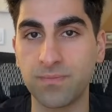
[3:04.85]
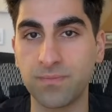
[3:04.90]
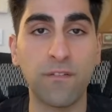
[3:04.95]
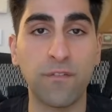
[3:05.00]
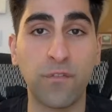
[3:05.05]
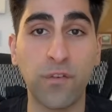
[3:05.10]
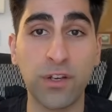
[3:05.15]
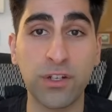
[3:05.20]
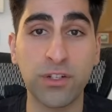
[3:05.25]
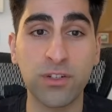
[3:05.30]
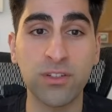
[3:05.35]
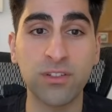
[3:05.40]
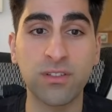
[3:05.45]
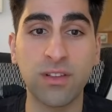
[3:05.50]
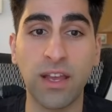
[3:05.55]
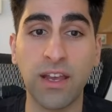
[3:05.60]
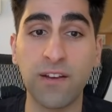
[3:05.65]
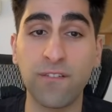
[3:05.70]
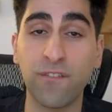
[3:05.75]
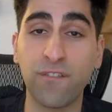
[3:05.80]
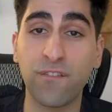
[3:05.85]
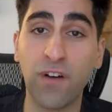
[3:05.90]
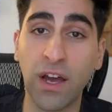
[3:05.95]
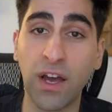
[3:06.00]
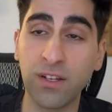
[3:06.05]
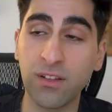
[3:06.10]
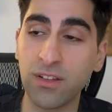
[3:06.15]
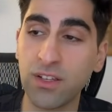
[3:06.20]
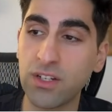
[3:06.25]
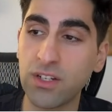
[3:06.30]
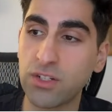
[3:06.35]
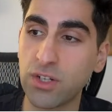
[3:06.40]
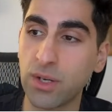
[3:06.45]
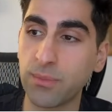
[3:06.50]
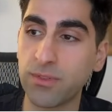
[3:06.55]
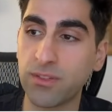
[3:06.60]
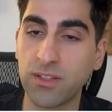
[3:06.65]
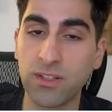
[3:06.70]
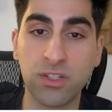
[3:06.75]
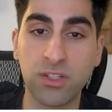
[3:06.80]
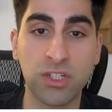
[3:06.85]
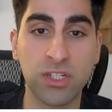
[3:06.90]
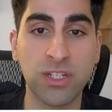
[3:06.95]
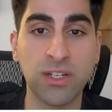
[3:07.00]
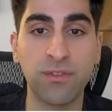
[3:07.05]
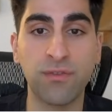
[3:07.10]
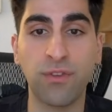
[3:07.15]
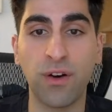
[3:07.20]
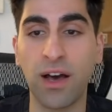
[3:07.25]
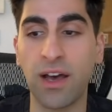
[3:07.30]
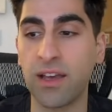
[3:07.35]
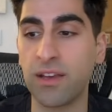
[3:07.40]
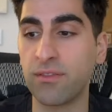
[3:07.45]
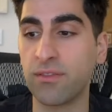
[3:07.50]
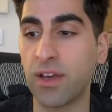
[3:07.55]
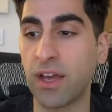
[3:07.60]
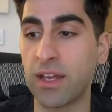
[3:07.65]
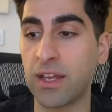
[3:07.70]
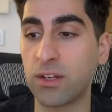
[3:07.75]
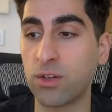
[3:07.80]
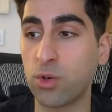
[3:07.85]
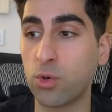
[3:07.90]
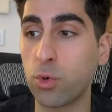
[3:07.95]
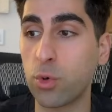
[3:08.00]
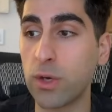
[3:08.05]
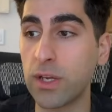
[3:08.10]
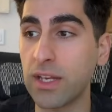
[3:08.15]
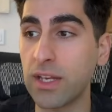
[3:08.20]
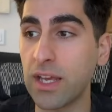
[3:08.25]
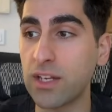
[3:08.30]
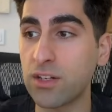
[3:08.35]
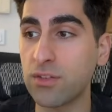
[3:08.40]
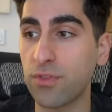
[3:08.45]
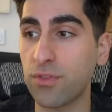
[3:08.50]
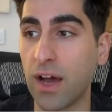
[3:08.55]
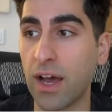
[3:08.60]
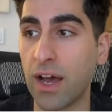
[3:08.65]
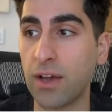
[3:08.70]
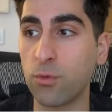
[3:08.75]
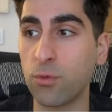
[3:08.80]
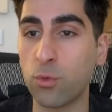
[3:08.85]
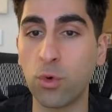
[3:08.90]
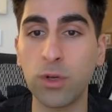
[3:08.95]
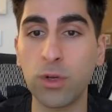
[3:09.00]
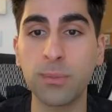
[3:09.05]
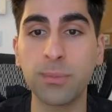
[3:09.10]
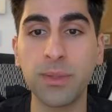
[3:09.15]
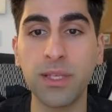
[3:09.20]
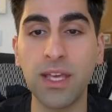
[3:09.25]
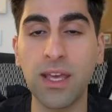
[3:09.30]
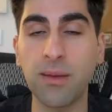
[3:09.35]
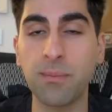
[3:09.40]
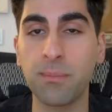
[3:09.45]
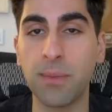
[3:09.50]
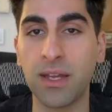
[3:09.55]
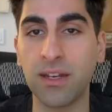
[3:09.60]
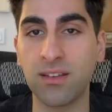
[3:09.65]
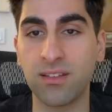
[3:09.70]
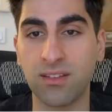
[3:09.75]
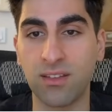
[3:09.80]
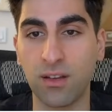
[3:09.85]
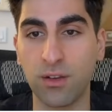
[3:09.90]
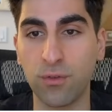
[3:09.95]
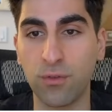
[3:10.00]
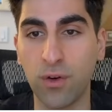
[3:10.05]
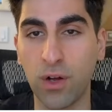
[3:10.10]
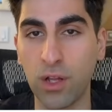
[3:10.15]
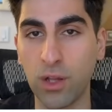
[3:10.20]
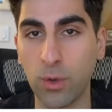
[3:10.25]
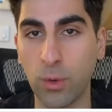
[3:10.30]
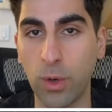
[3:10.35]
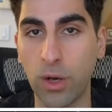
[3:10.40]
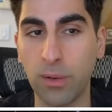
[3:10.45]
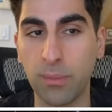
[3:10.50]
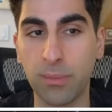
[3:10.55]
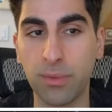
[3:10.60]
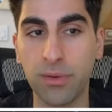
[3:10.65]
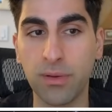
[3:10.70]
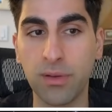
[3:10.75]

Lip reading: Fischer's knight finally jumps to g5, and queen h5 would be a menacing follow-up.